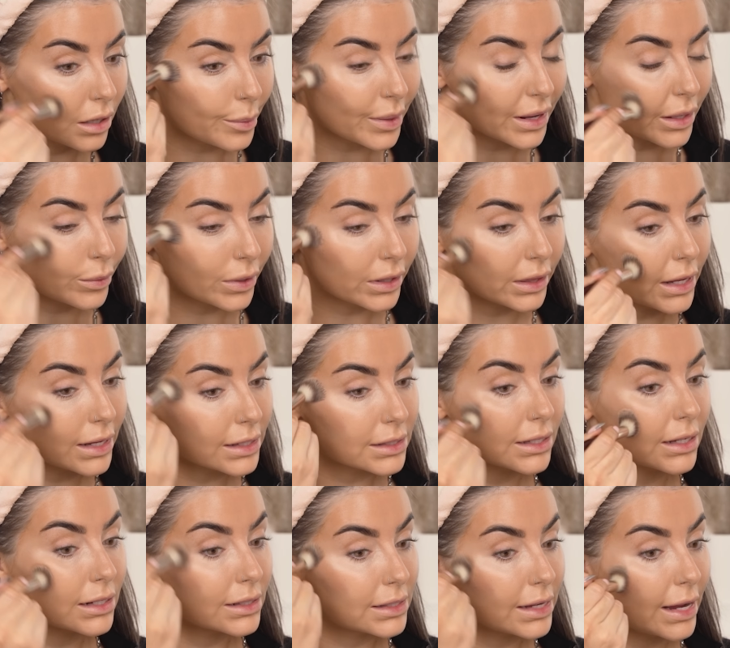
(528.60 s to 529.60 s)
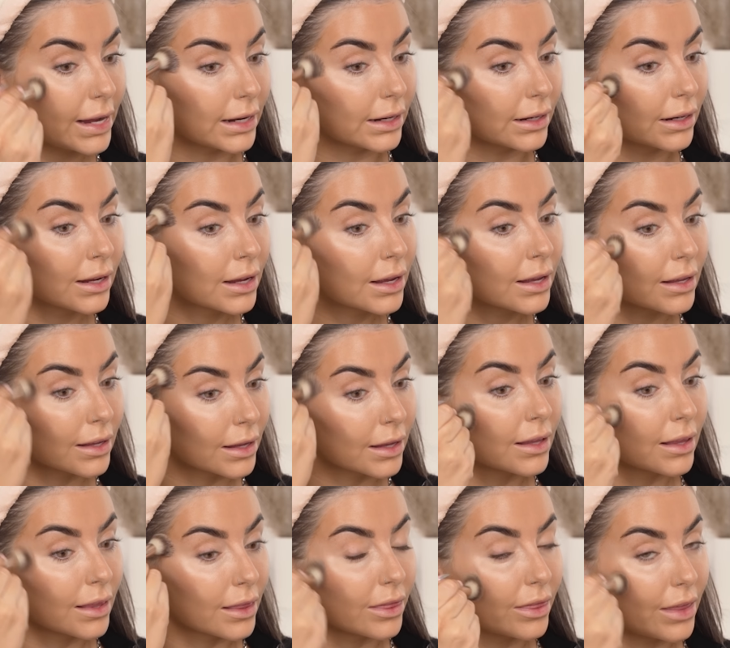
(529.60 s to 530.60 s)
I mean, when they said tint,
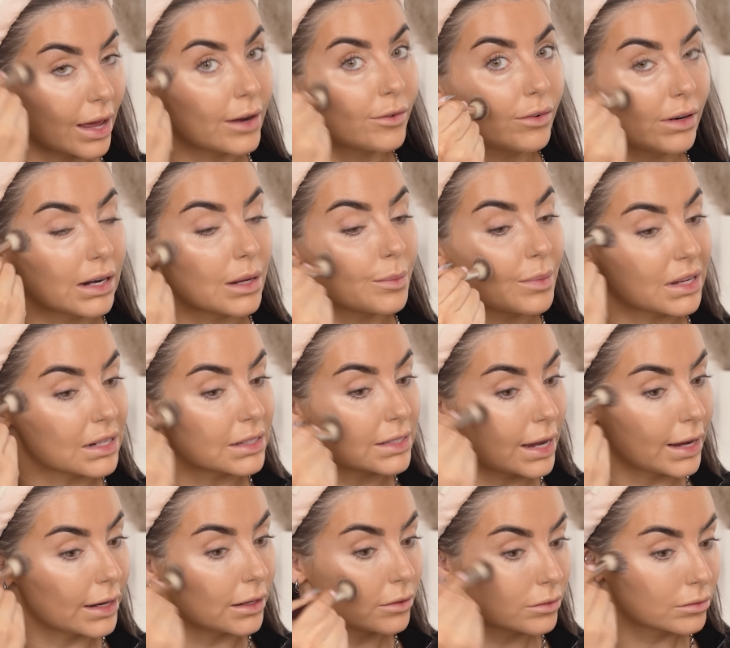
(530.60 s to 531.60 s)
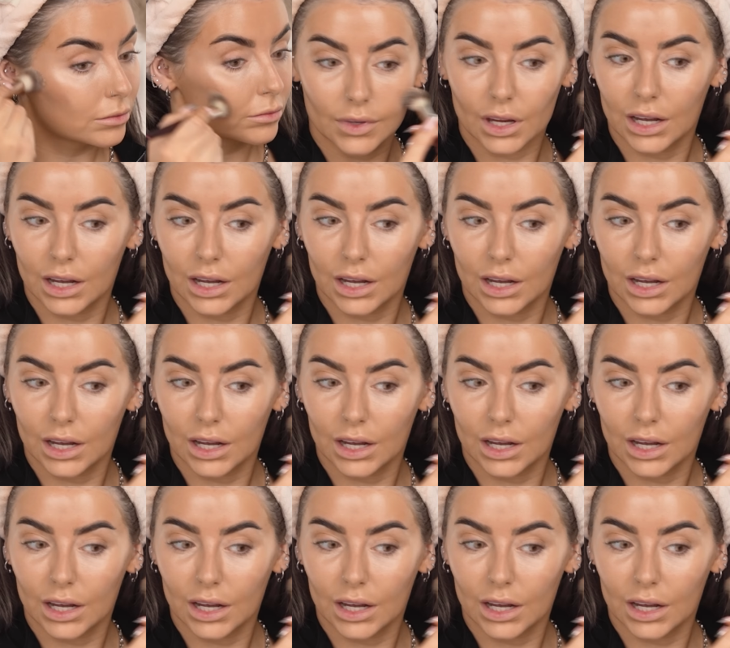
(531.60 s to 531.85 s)
they really mean tint.